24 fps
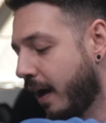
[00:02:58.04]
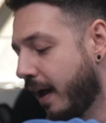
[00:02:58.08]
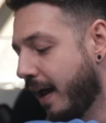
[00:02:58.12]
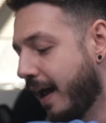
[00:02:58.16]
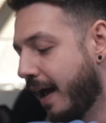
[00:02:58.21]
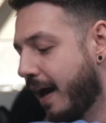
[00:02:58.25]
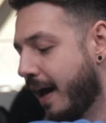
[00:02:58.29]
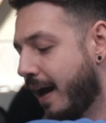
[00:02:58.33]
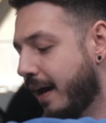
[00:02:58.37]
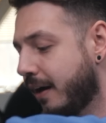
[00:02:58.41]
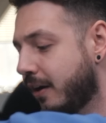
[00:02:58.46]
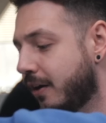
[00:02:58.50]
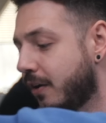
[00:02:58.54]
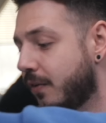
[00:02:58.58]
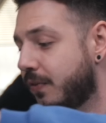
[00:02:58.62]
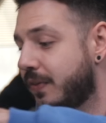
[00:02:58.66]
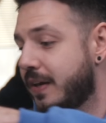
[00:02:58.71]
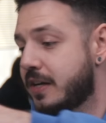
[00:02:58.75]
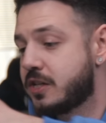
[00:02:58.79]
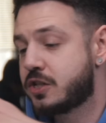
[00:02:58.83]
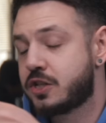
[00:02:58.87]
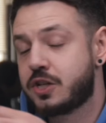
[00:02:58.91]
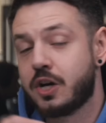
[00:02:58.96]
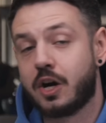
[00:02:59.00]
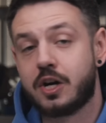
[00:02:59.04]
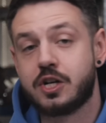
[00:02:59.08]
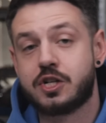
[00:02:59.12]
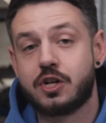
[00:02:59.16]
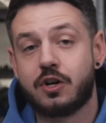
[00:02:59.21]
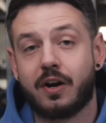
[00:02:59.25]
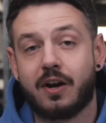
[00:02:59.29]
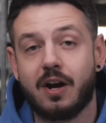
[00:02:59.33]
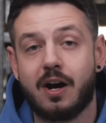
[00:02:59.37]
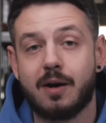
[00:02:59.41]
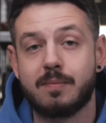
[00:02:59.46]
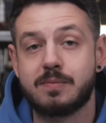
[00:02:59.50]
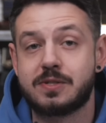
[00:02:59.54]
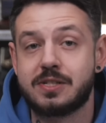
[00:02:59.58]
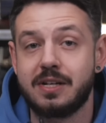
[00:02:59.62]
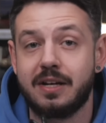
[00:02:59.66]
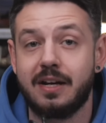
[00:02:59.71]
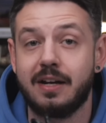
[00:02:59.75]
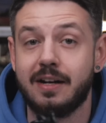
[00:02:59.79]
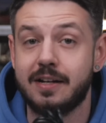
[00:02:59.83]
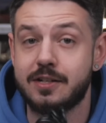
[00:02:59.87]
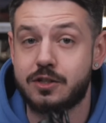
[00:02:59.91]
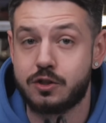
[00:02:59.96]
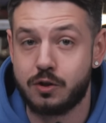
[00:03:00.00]
and this charger comes
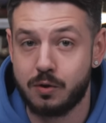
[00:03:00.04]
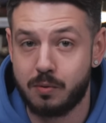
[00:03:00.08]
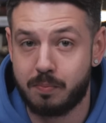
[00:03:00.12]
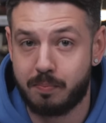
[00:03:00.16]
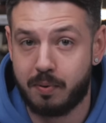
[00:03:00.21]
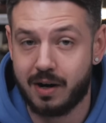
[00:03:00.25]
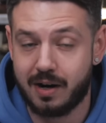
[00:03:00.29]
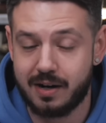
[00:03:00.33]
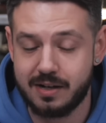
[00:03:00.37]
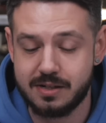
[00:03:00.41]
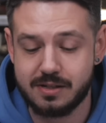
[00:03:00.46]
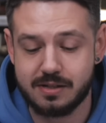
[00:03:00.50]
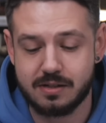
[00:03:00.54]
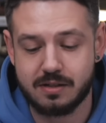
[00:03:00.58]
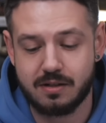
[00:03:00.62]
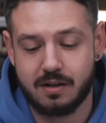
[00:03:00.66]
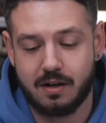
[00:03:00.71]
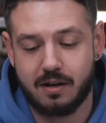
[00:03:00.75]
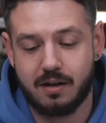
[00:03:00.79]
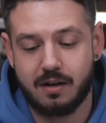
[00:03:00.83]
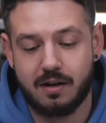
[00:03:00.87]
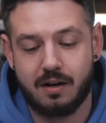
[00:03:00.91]
in two parts,